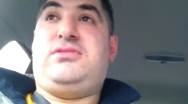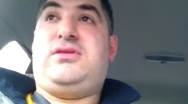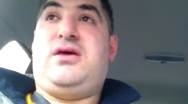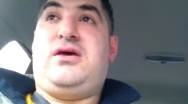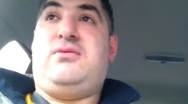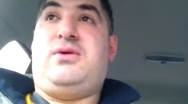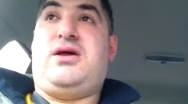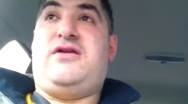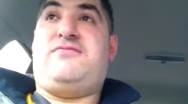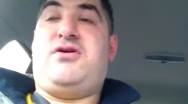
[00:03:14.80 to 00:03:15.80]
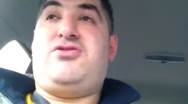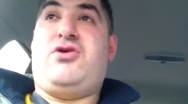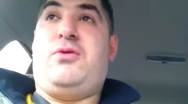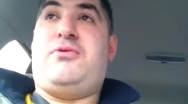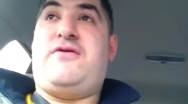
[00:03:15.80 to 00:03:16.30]
uh, when I left my
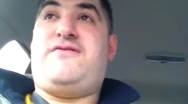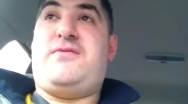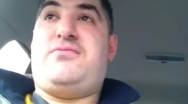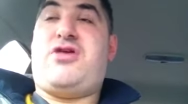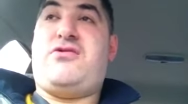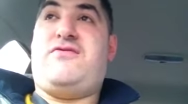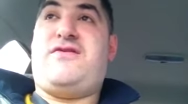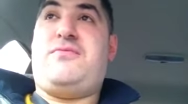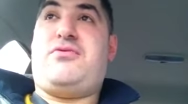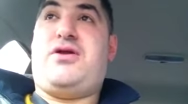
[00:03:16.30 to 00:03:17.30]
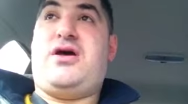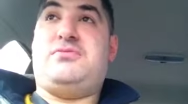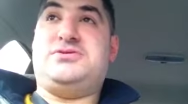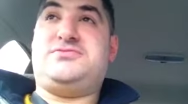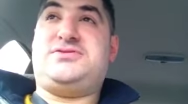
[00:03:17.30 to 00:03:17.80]
job around Feb- January, February, and I
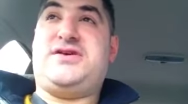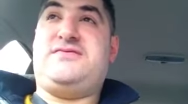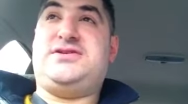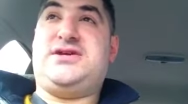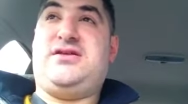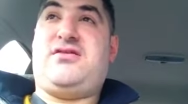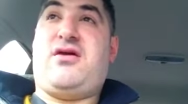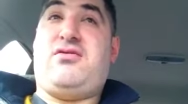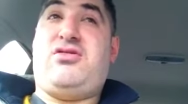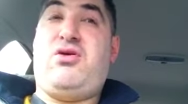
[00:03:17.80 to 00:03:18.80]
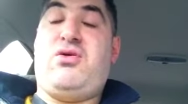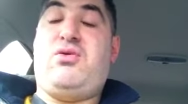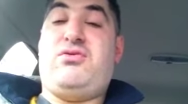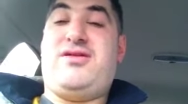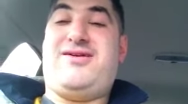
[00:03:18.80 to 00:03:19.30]
was 17 stone 2
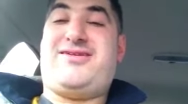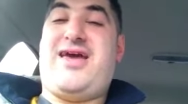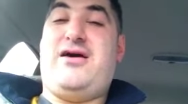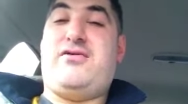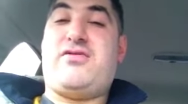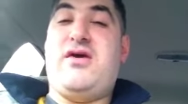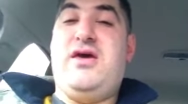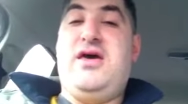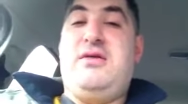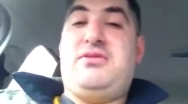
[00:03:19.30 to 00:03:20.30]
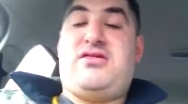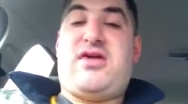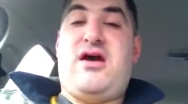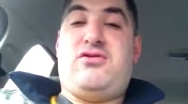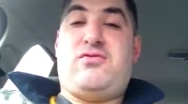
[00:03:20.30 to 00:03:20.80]
according to their scales. But the
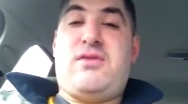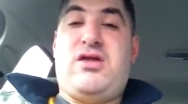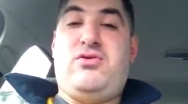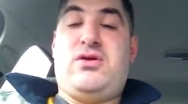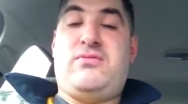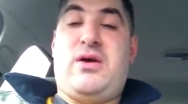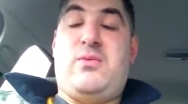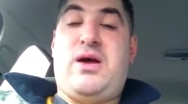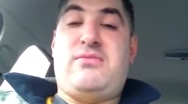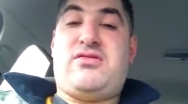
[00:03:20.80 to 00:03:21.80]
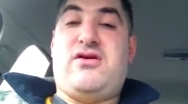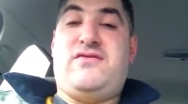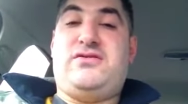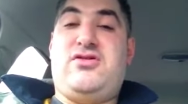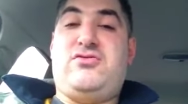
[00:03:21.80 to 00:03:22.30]
scales were manual, I'm, I'm weighing
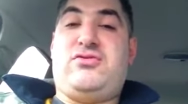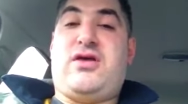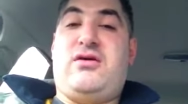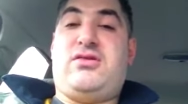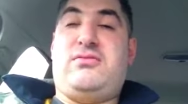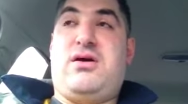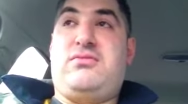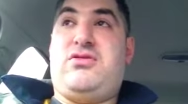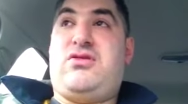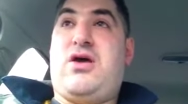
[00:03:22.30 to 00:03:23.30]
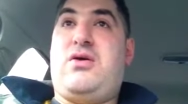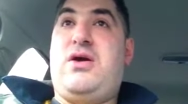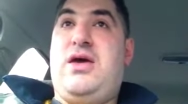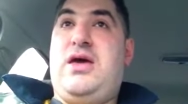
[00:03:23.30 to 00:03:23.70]
myself on digital scales at the moment, so